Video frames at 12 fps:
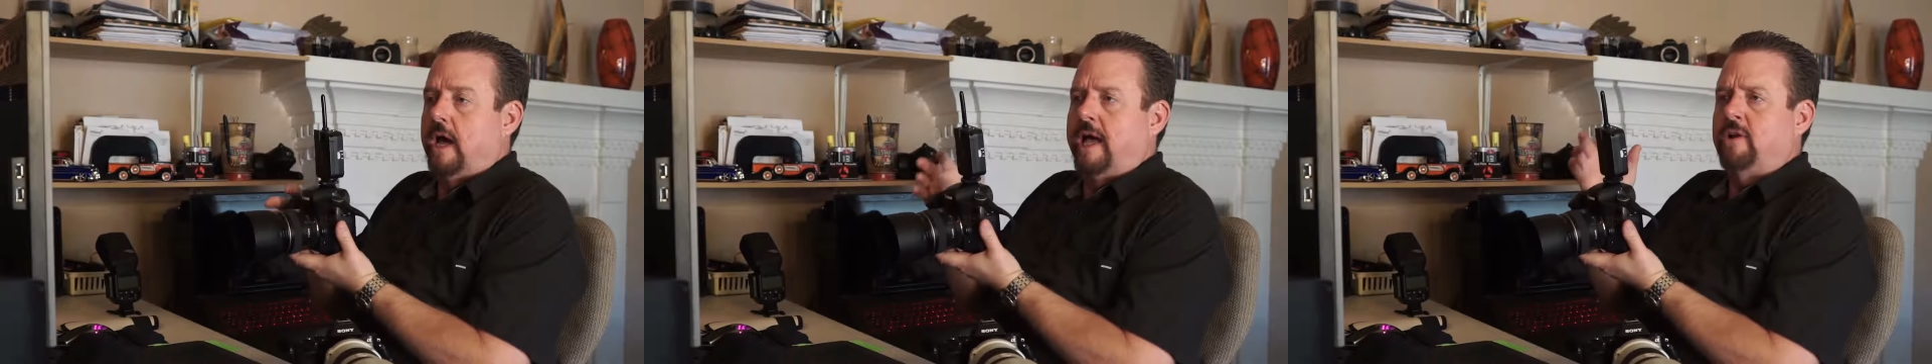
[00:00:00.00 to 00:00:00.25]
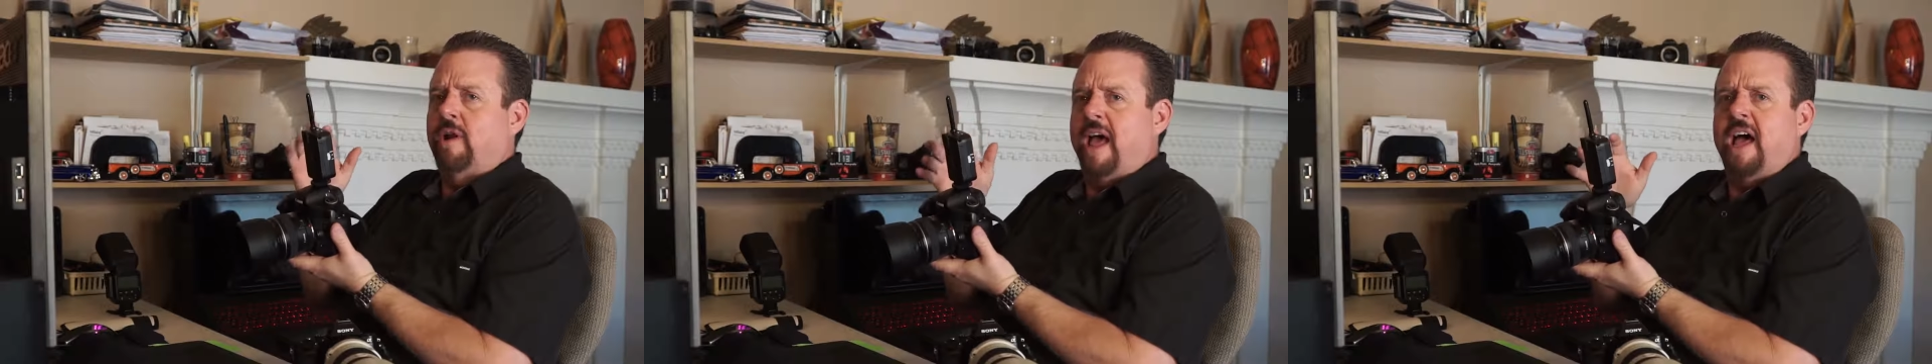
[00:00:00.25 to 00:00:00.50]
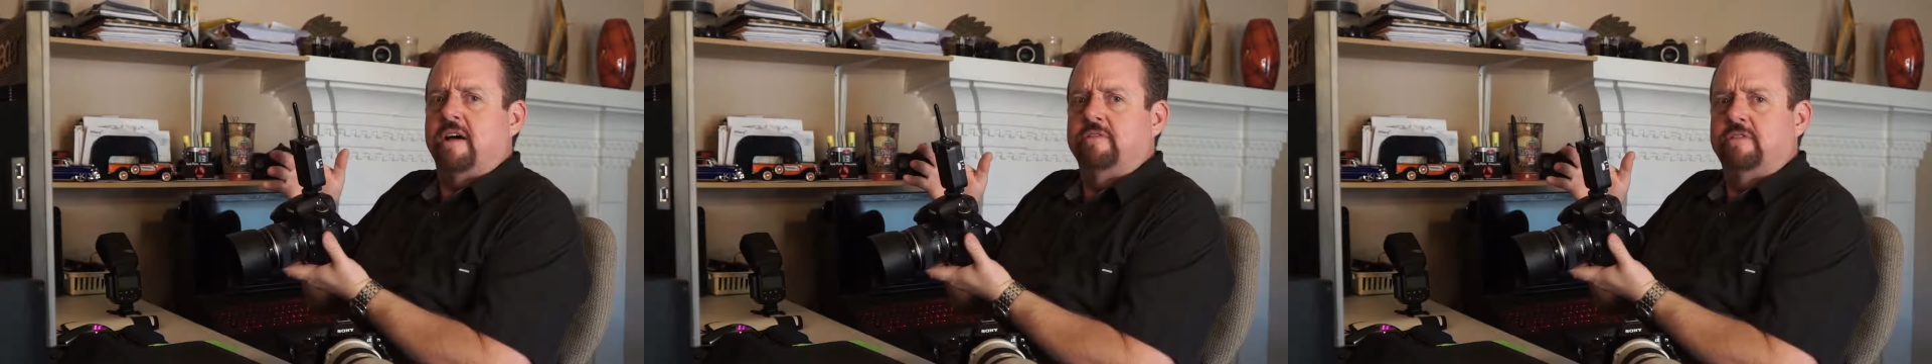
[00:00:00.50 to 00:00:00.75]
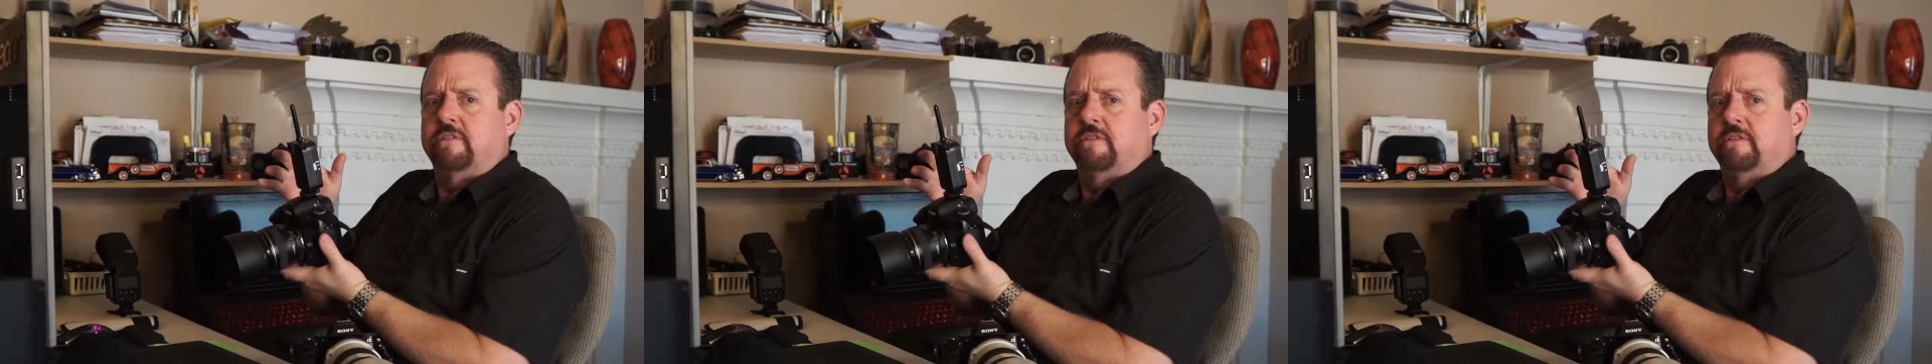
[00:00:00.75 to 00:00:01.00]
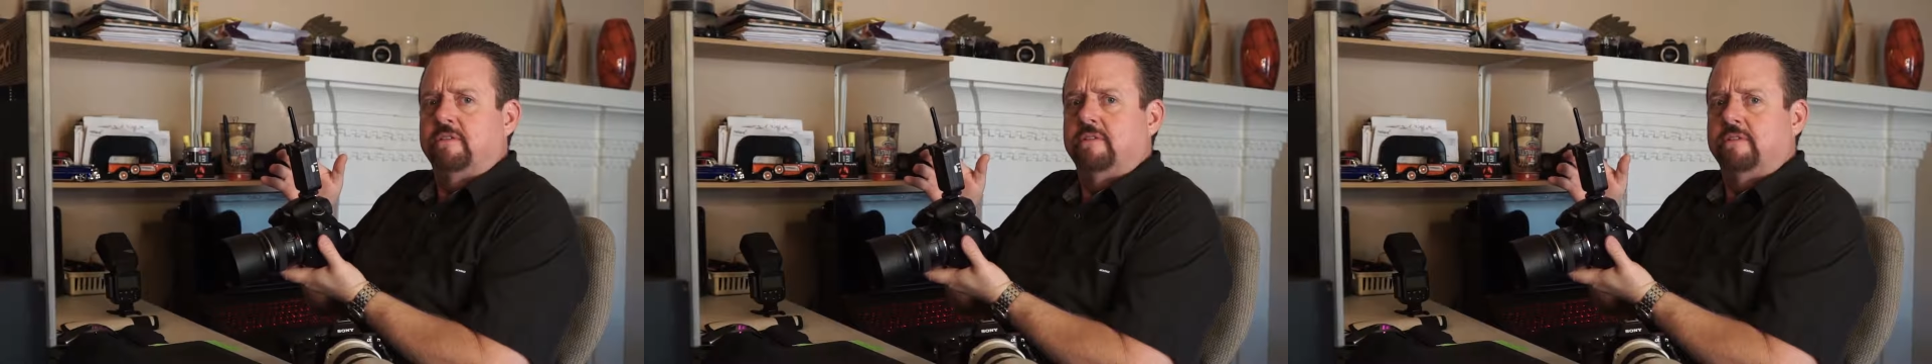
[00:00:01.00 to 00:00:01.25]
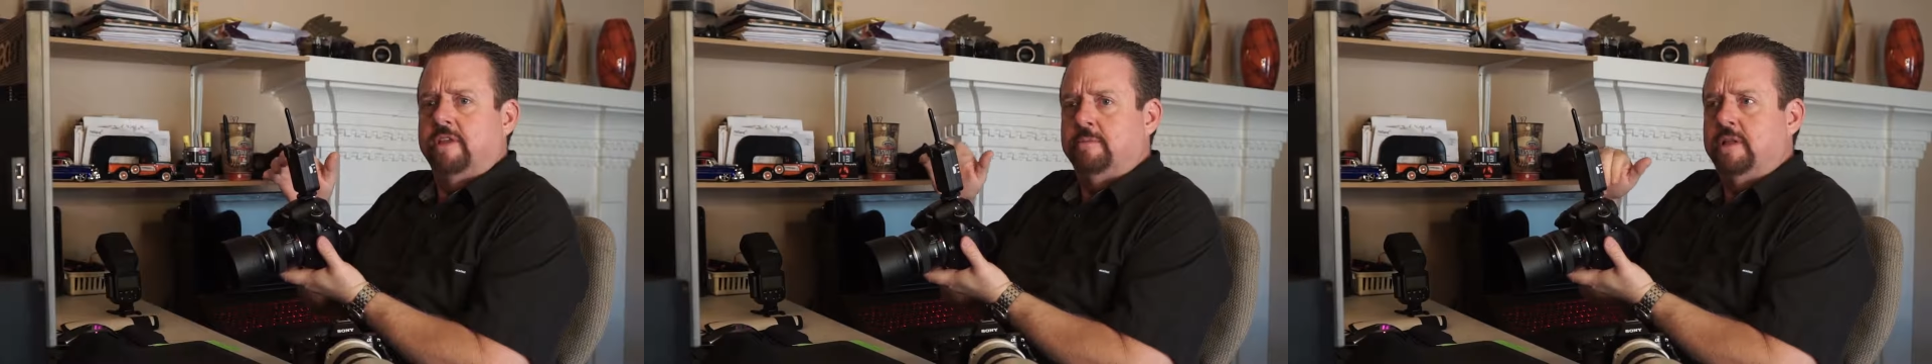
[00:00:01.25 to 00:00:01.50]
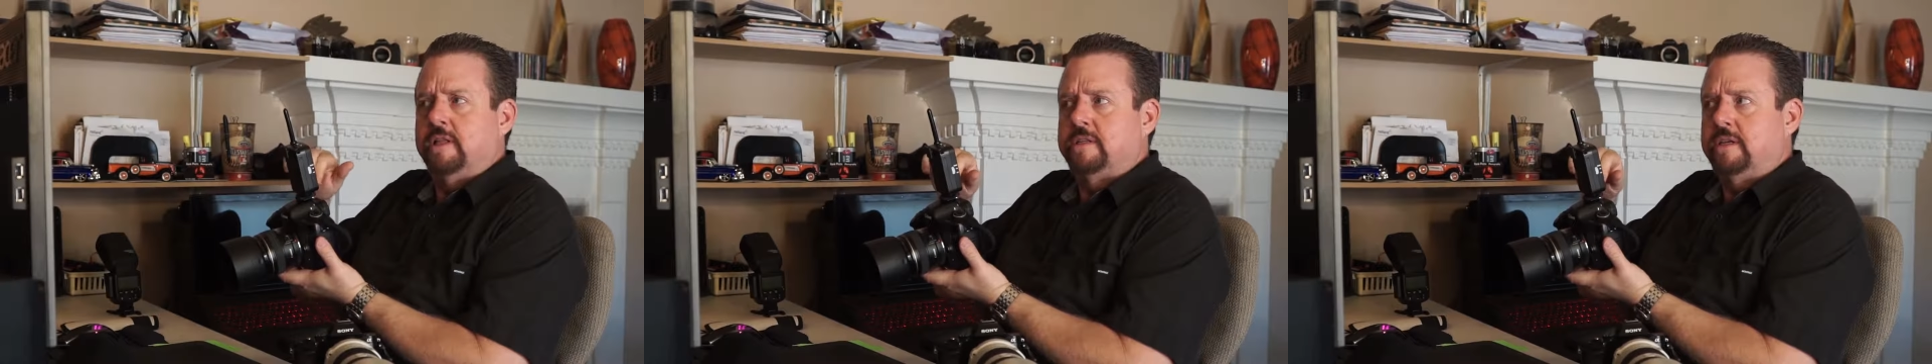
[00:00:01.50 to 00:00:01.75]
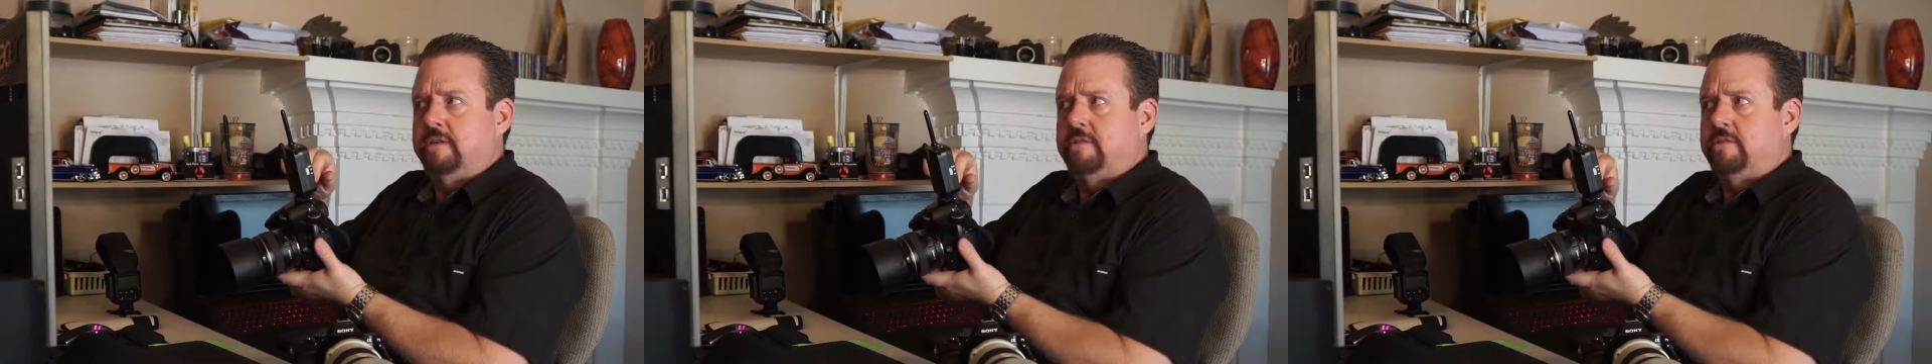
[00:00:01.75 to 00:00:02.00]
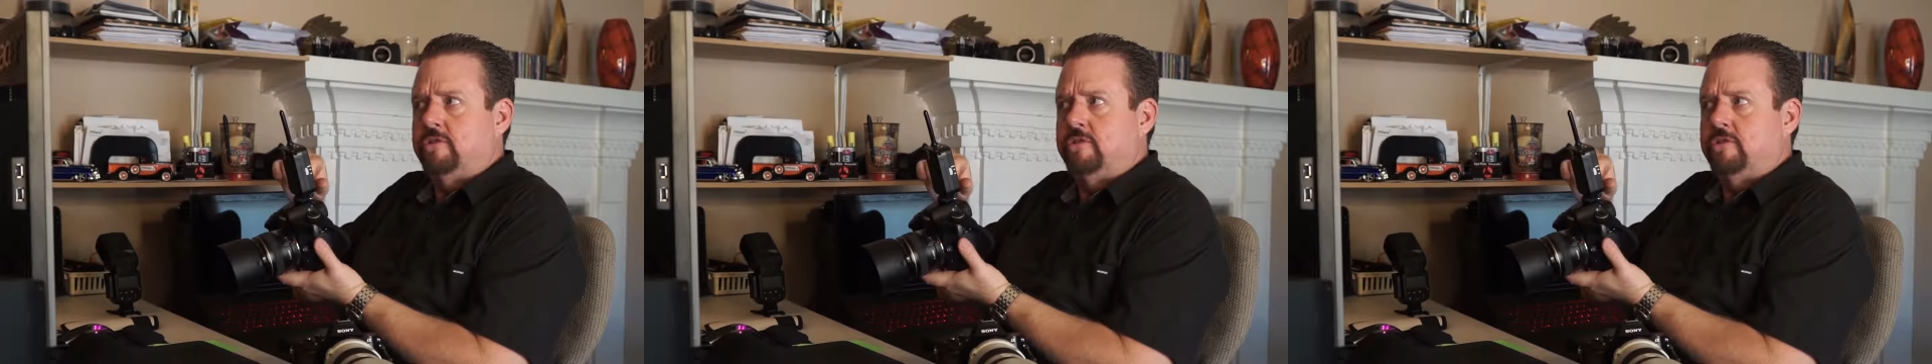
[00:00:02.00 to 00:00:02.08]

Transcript: don't have the ability